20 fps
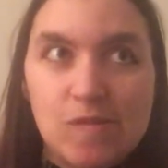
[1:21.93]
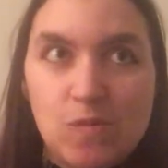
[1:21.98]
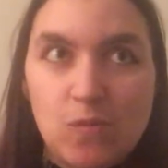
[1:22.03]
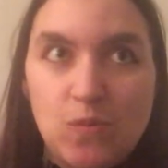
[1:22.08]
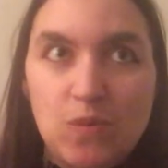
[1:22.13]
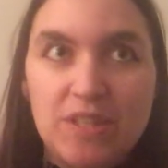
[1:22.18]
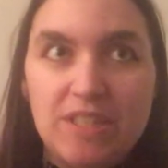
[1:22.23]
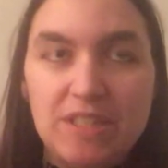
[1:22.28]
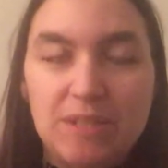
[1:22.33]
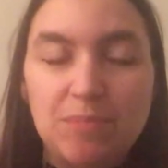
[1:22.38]

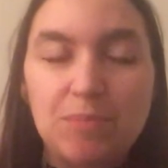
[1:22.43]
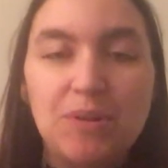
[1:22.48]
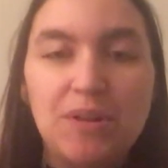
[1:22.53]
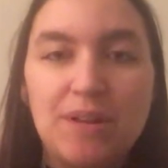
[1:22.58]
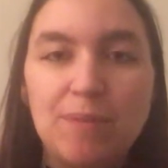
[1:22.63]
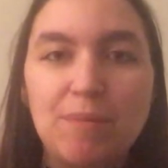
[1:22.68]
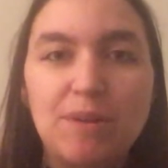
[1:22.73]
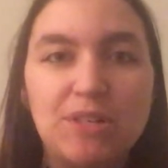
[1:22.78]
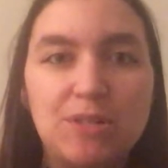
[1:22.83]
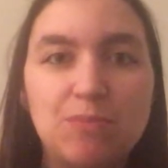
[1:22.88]
which is
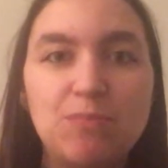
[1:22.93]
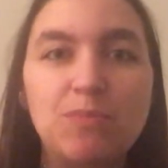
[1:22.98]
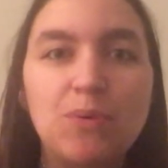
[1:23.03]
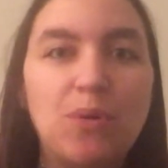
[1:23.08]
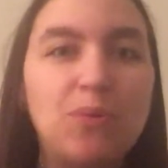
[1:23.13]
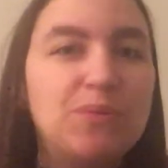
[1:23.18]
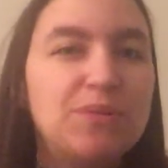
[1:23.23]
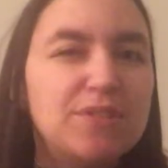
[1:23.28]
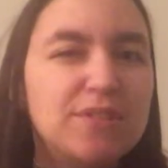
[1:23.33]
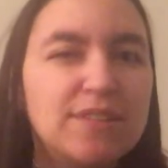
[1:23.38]
pretty much
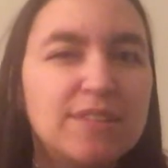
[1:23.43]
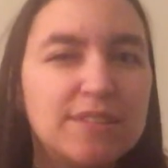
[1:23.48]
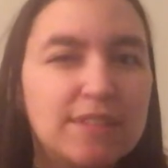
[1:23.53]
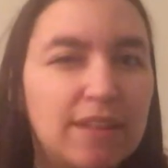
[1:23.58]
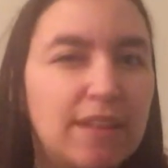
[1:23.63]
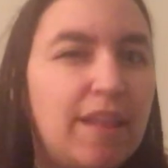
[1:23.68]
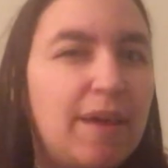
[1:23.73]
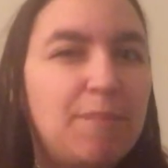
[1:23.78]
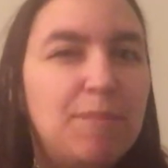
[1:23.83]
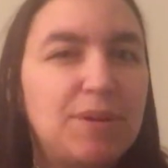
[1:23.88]
most
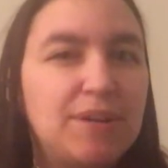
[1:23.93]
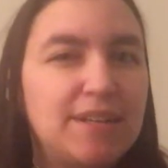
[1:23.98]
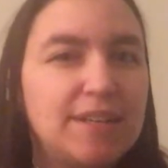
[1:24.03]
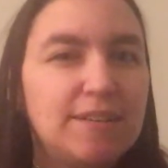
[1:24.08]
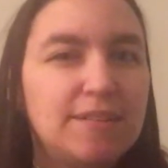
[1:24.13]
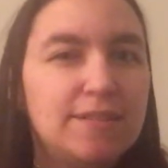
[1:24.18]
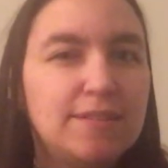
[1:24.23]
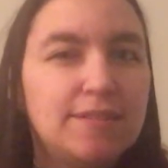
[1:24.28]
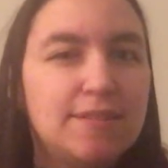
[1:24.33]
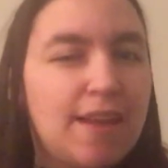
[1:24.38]

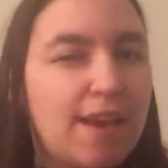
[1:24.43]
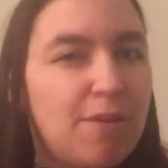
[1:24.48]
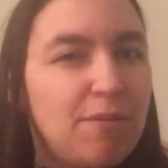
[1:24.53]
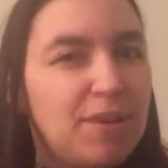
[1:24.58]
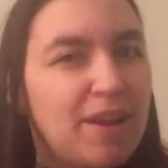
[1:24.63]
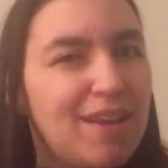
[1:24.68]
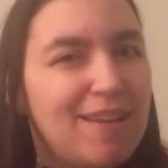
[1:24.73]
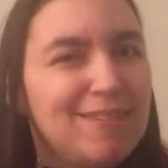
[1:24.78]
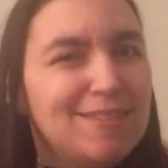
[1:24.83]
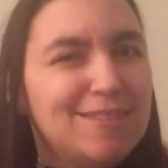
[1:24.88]
celebrities
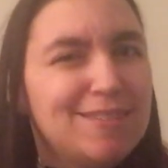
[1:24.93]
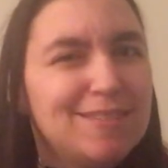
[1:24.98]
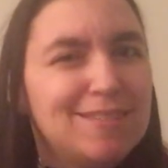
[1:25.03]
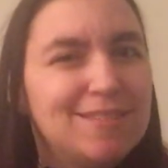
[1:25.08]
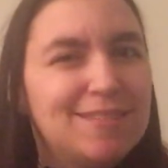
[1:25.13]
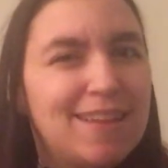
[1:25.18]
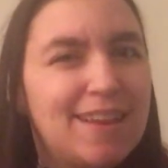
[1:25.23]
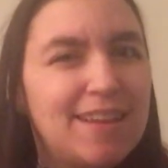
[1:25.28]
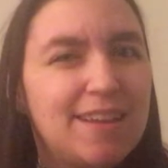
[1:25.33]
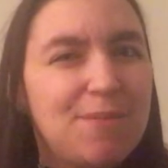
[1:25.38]
nowadays,
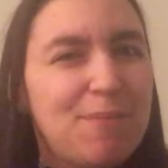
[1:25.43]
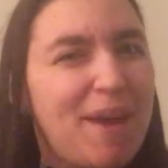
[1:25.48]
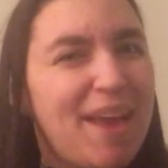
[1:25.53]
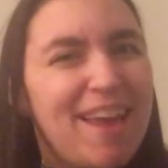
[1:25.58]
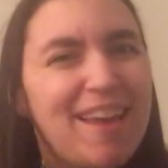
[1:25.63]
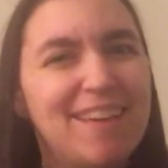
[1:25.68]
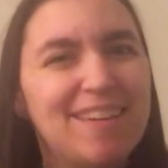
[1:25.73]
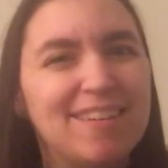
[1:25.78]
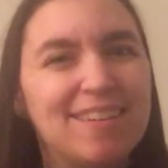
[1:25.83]
anyway.